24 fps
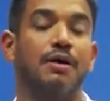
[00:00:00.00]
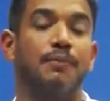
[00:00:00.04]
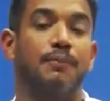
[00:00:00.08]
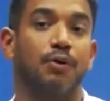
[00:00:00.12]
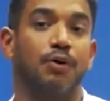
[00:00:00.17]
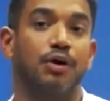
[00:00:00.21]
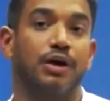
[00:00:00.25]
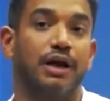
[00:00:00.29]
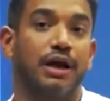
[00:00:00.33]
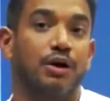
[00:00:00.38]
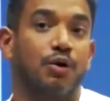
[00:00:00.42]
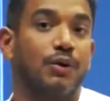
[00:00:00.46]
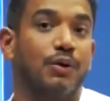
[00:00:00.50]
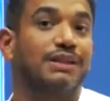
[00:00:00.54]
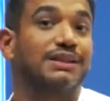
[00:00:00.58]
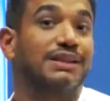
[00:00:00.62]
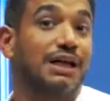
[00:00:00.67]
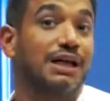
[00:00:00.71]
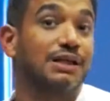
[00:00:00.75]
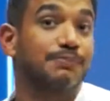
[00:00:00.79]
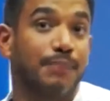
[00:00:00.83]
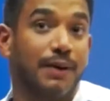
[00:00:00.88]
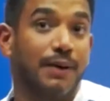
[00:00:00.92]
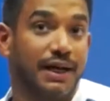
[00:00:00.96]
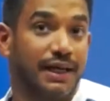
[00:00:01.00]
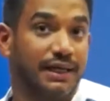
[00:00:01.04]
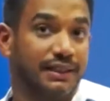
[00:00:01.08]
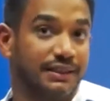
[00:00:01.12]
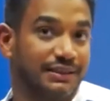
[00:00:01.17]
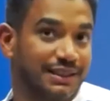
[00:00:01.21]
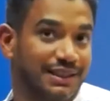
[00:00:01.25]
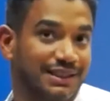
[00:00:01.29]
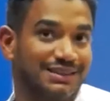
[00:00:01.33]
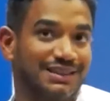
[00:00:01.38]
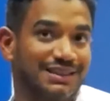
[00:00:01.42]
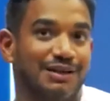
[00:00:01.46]
and that you cannot
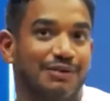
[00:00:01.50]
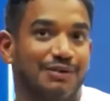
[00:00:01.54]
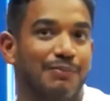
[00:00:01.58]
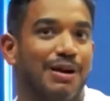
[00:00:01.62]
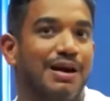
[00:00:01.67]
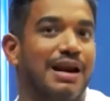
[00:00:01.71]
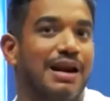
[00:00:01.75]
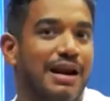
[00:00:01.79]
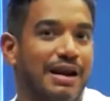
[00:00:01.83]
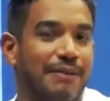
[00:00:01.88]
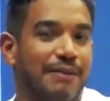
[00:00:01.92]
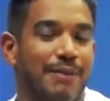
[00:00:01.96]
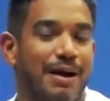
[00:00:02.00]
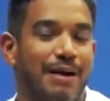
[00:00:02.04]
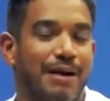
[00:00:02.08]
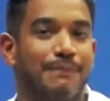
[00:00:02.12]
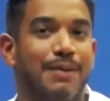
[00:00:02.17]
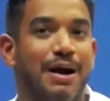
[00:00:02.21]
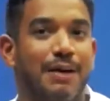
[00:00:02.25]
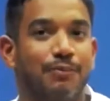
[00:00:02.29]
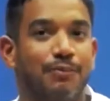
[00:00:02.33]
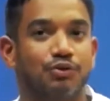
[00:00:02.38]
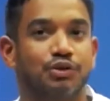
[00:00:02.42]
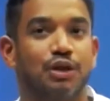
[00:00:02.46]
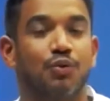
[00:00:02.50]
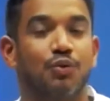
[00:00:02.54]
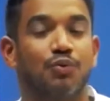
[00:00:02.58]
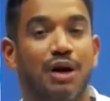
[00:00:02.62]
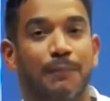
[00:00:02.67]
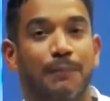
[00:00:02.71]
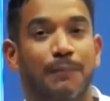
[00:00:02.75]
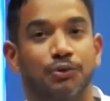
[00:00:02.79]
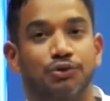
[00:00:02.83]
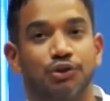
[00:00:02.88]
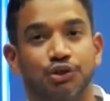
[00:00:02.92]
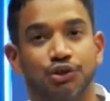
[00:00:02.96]
buy it because it's not
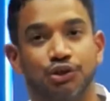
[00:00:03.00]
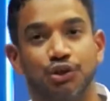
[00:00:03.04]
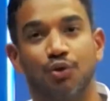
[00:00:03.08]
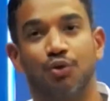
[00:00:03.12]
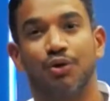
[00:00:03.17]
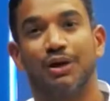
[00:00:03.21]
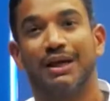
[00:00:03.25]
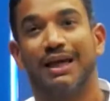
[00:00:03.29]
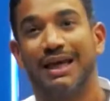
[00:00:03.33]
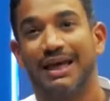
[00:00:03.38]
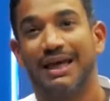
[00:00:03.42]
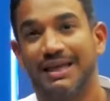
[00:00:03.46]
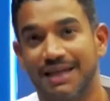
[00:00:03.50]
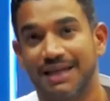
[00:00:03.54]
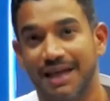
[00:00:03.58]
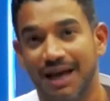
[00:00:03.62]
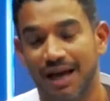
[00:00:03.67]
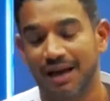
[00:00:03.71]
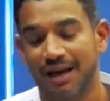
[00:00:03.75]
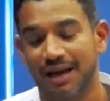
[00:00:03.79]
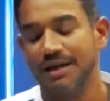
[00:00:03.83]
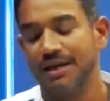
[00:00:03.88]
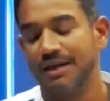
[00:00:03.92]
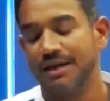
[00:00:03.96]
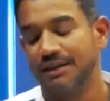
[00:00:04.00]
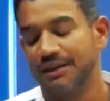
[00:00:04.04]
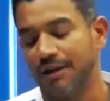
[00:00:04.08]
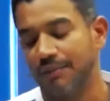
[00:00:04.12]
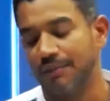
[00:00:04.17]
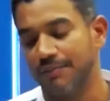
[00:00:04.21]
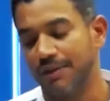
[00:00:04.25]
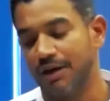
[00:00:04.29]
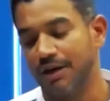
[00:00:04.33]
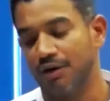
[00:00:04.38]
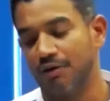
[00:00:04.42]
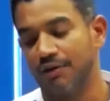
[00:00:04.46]
transparent. We
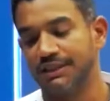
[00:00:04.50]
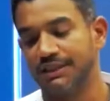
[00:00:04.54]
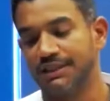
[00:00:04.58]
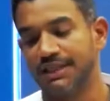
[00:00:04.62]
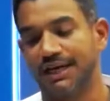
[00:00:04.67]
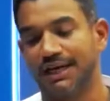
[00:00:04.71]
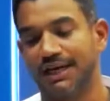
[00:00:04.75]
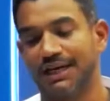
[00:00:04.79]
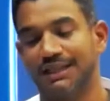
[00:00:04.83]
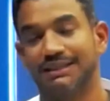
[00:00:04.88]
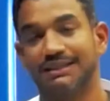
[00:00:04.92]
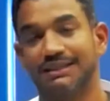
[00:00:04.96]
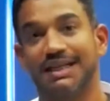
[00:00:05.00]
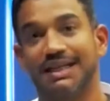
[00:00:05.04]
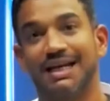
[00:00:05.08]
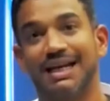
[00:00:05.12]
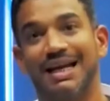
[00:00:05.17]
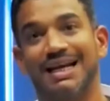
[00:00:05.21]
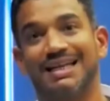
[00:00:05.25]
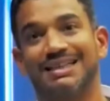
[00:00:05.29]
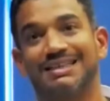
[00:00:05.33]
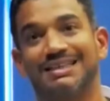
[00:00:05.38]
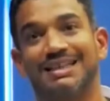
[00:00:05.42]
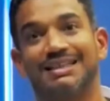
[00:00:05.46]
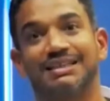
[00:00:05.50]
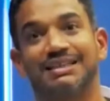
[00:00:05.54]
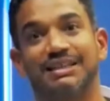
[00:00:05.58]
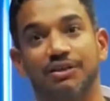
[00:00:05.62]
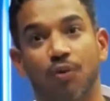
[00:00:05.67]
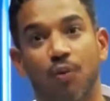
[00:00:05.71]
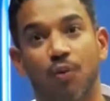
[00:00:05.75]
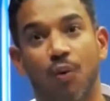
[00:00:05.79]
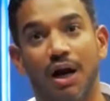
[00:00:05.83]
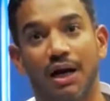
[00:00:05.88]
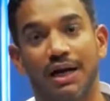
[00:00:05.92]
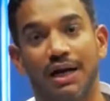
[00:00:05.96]
were in a position that,
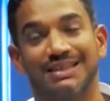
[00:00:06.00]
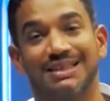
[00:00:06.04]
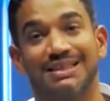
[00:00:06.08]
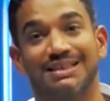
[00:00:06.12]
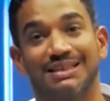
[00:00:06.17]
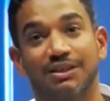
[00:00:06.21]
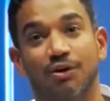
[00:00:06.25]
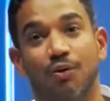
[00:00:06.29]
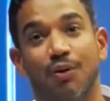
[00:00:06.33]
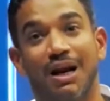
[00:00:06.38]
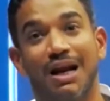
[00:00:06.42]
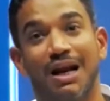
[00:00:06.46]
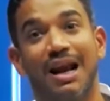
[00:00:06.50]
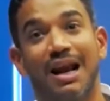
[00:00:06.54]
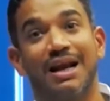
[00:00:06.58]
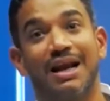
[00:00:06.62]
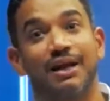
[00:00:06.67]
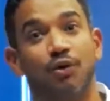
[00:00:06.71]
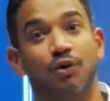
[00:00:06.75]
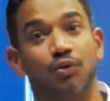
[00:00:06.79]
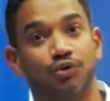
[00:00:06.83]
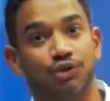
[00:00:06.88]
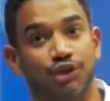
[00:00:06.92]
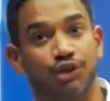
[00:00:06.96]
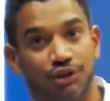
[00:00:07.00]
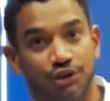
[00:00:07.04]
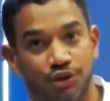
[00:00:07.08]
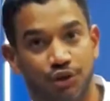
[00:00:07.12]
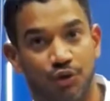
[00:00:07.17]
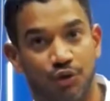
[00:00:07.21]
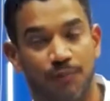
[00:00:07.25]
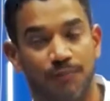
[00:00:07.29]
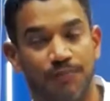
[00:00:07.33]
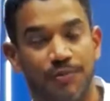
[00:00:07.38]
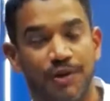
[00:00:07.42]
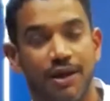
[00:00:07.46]
as Graciela was saying, is
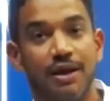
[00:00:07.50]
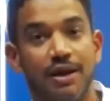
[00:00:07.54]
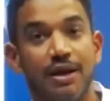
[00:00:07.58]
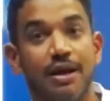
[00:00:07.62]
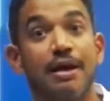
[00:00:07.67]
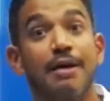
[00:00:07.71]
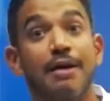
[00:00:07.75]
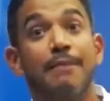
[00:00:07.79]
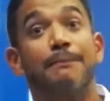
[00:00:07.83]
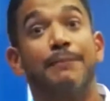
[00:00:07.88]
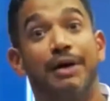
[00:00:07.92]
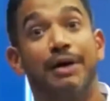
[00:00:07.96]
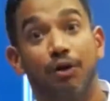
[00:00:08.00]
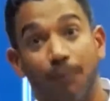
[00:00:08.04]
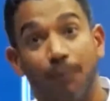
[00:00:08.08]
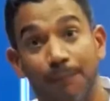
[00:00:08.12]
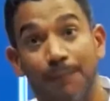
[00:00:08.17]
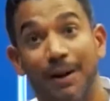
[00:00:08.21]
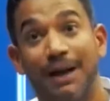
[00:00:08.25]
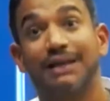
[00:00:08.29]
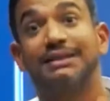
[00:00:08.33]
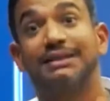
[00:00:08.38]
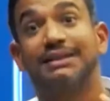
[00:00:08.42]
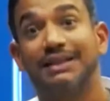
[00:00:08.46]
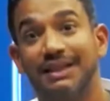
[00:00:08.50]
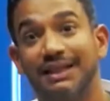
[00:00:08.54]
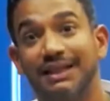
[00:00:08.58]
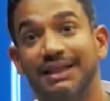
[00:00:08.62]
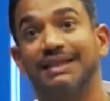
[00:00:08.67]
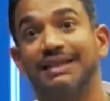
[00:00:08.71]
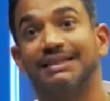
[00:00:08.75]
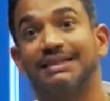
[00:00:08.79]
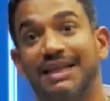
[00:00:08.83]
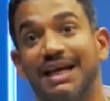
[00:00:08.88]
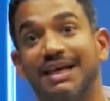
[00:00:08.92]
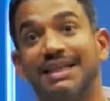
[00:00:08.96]
inequality in the
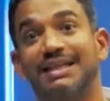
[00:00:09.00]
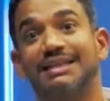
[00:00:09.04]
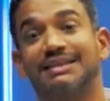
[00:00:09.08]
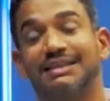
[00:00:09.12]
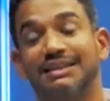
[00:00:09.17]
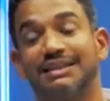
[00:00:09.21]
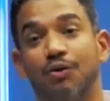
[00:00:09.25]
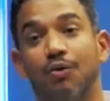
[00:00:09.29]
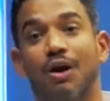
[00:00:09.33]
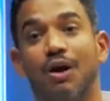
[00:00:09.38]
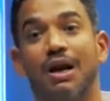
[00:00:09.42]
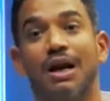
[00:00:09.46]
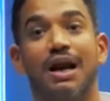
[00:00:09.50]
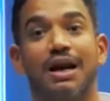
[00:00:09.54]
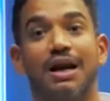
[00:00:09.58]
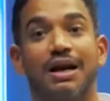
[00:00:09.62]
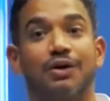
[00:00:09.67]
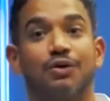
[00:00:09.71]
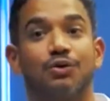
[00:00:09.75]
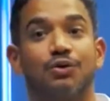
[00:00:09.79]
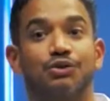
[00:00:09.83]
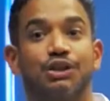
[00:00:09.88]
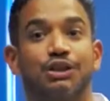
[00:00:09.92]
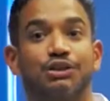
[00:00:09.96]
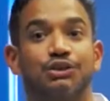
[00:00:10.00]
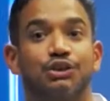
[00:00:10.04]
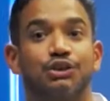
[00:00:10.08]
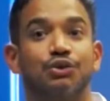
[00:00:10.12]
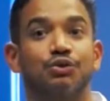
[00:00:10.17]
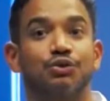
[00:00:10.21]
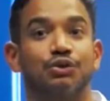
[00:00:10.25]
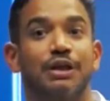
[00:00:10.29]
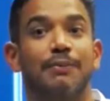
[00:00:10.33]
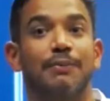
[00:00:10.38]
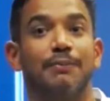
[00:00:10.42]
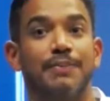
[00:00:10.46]
negotiation. But part of
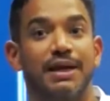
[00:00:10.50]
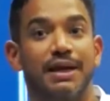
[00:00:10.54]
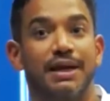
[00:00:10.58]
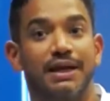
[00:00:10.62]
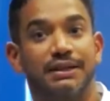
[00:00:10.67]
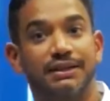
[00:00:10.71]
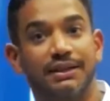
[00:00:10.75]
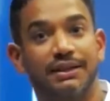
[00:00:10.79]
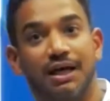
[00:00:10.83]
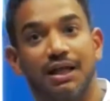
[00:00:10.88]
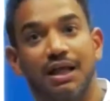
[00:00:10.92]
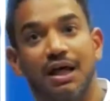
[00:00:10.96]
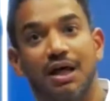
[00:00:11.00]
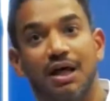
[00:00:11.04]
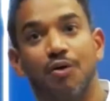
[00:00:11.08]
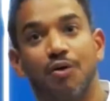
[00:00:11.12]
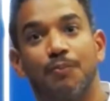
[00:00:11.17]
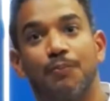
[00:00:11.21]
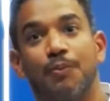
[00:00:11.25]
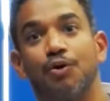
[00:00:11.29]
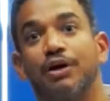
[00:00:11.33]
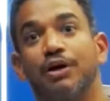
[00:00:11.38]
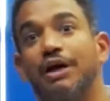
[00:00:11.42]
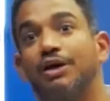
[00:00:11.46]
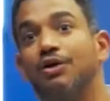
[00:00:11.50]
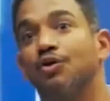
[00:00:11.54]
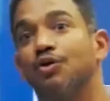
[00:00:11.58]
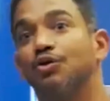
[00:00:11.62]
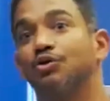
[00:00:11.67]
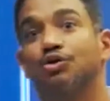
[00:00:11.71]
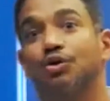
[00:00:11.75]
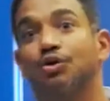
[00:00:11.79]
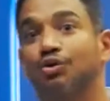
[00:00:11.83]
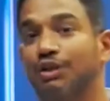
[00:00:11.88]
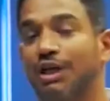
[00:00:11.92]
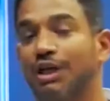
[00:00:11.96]
being that the bargains
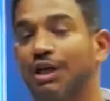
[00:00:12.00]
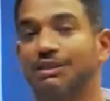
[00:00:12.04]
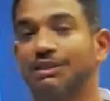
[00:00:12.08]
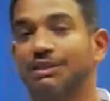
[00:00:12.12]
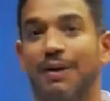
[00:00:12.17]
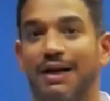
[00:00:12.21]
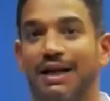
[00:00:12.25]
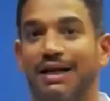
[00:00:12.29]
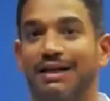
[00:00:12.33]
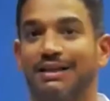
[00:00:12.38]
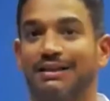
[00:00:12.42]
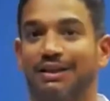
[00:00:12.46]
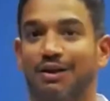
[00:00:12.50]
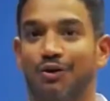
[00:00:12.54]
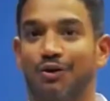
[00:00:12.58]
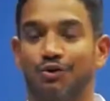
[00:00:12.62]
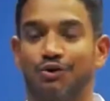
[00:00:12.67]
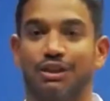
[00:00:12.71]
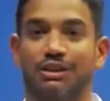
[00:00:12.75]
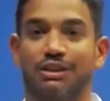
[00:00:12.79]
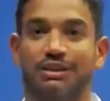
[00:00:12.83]
are unequal